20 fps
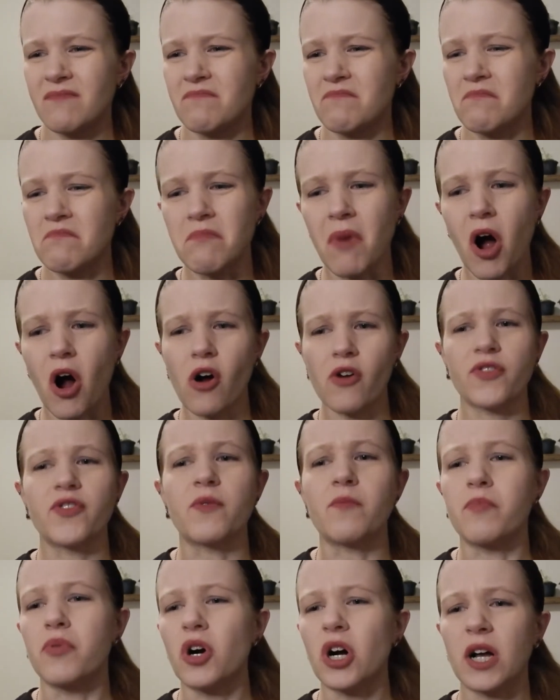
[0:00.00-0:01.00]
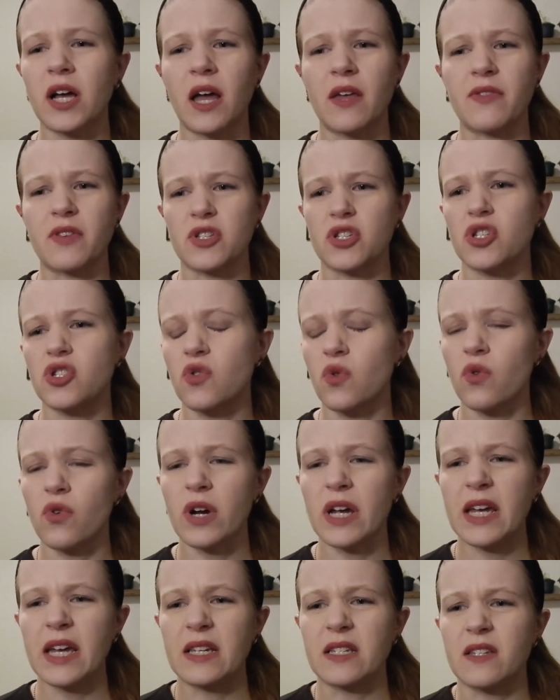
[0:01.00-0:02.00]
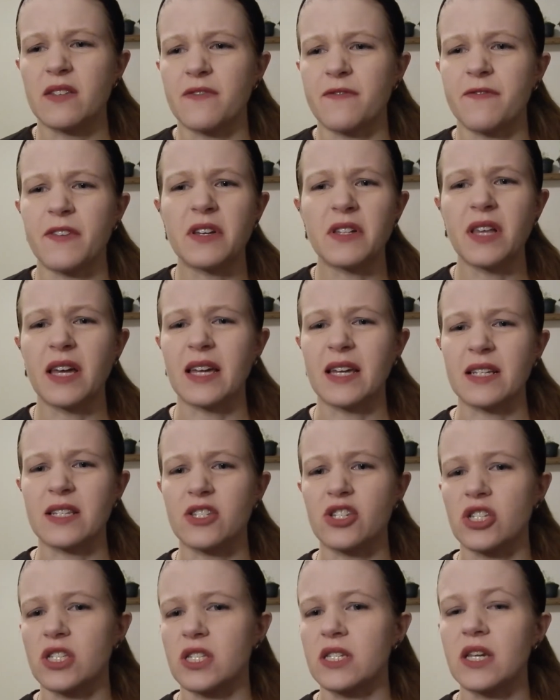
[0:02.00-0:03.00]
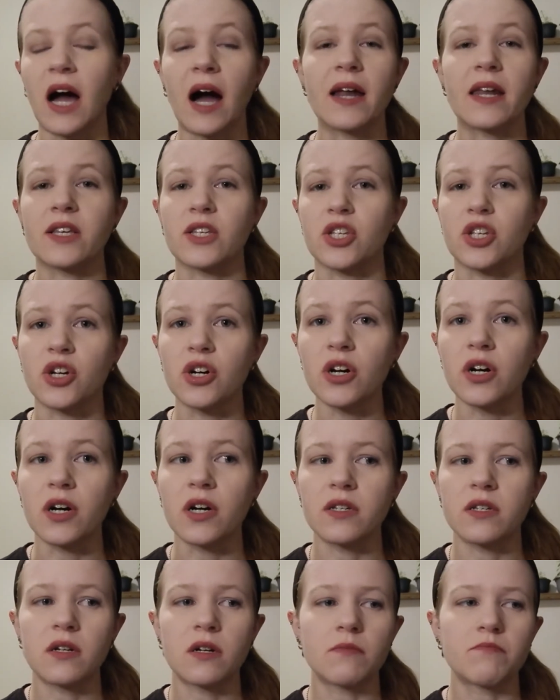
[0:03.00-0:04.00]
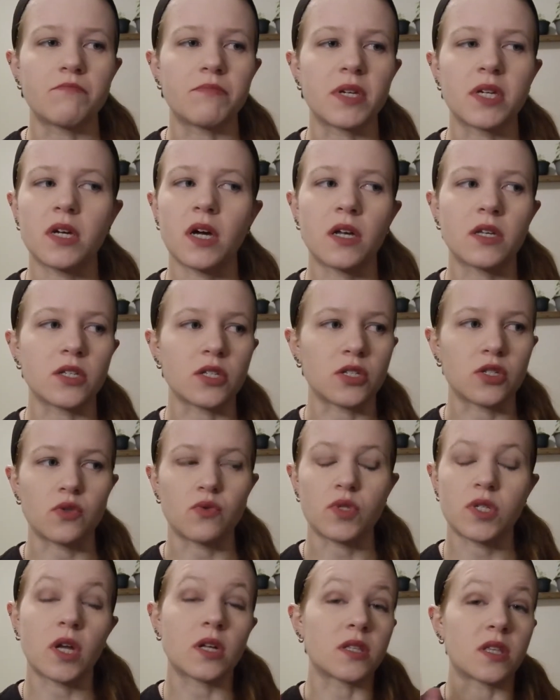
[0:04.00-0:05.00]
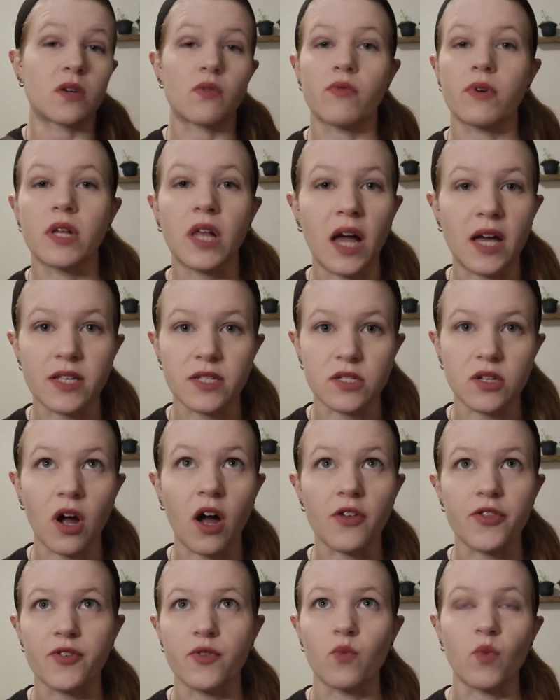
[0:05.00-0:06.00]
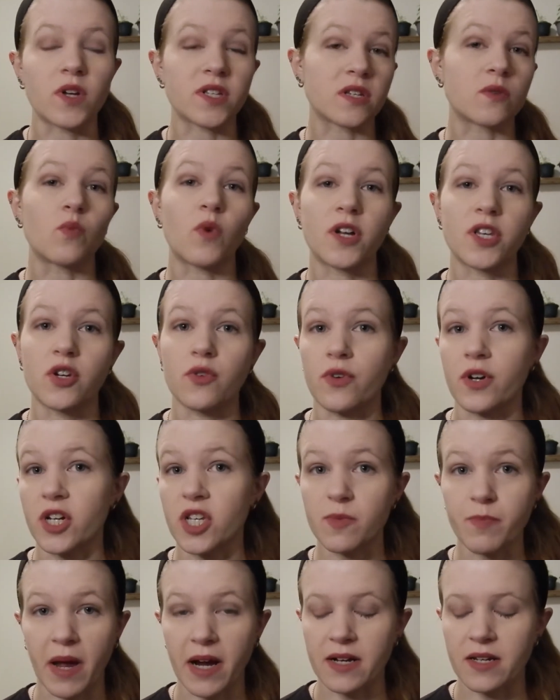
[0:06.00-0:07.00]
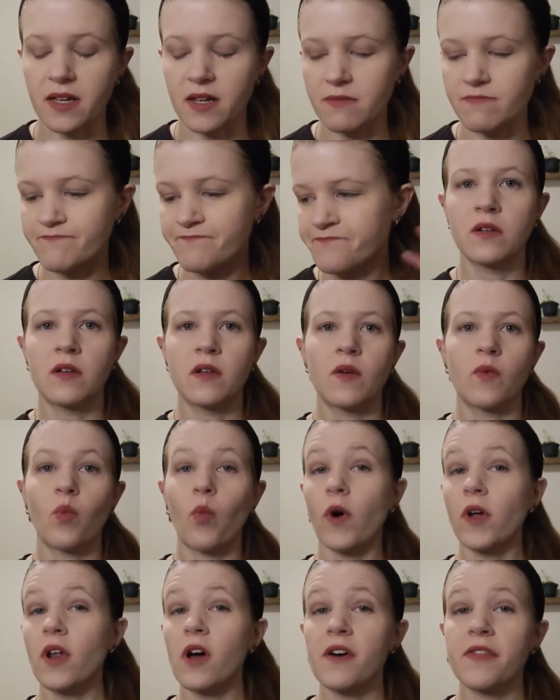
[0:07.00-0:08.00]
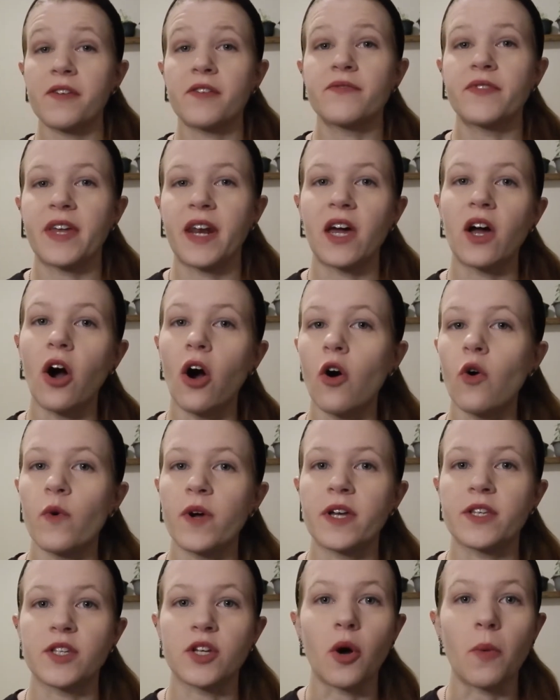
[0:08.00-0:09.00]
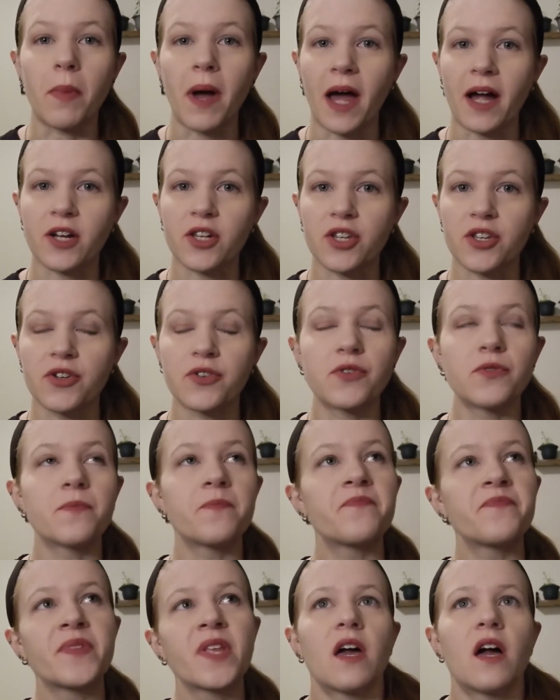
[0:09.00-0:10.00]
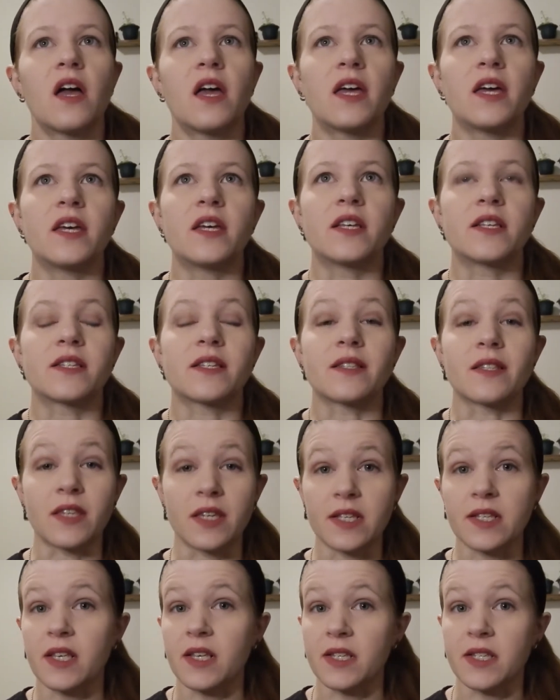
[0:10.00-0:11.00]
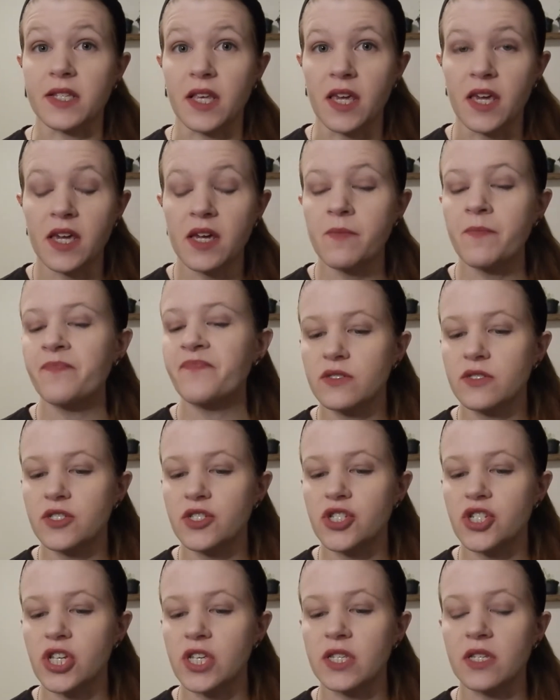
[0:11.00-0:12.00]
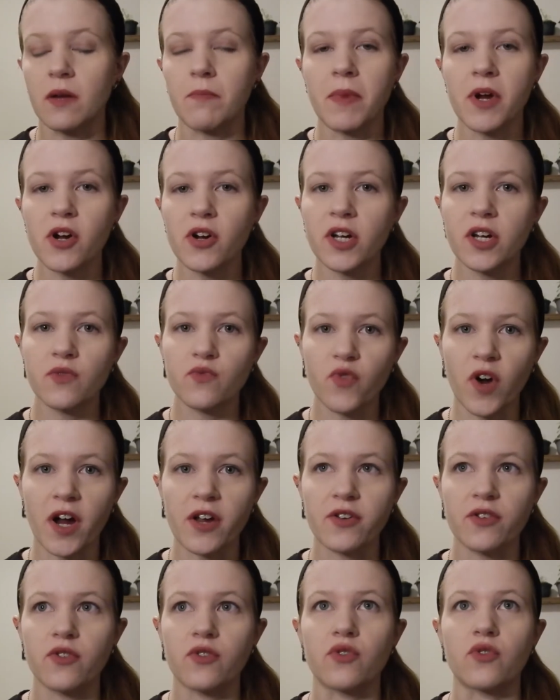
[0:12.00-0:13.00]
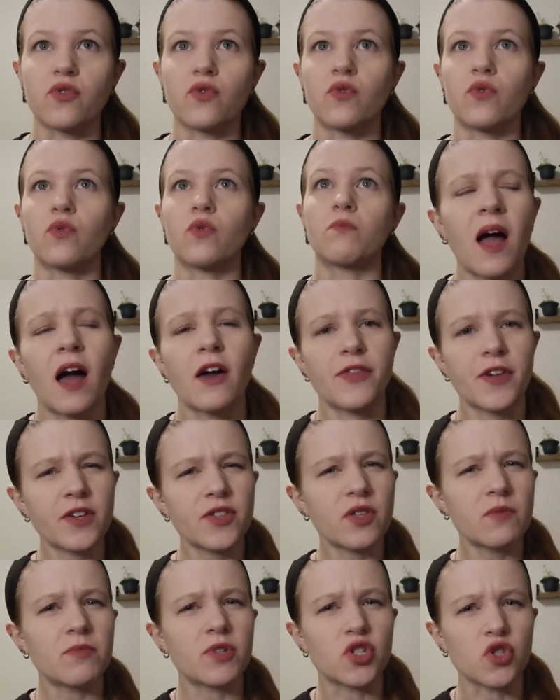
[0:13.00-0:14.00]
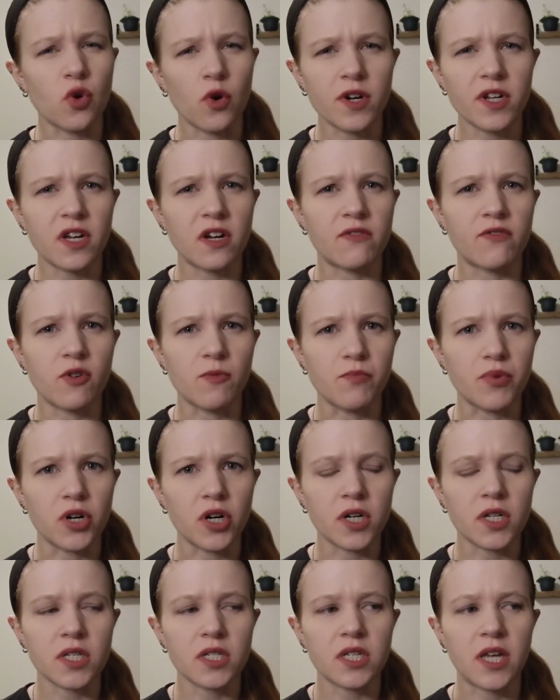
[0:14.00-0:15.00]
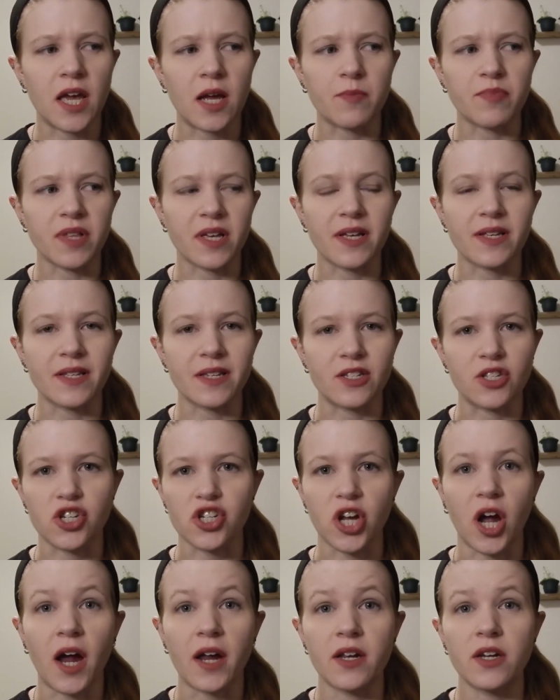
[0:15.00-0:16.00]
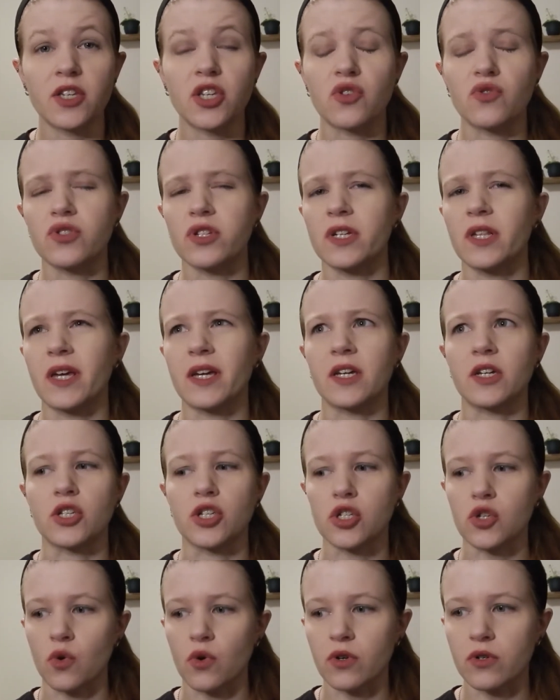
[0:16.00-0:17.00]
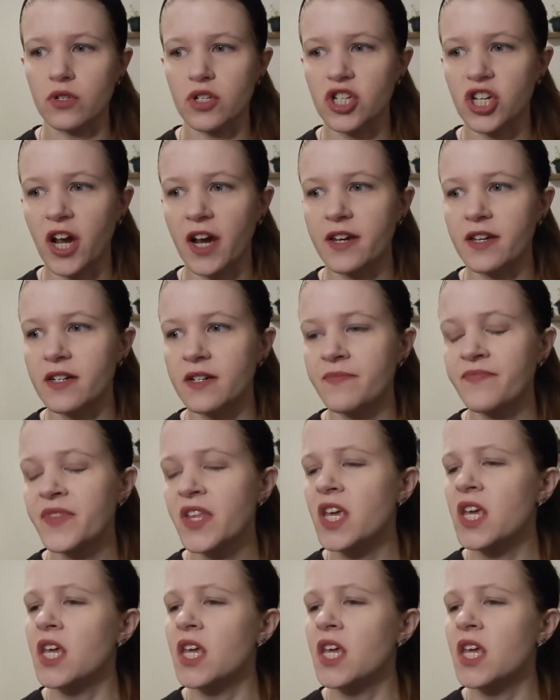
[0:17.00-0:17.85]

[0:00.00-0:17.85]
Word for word: mar the book and the story and to feel like it's just not as good because you suddenly realize the author wasn't what you were expecting. One author that I always go back to is Lisa See. She's an American writer who, I think the majority of her books take place in China, usually like historical China.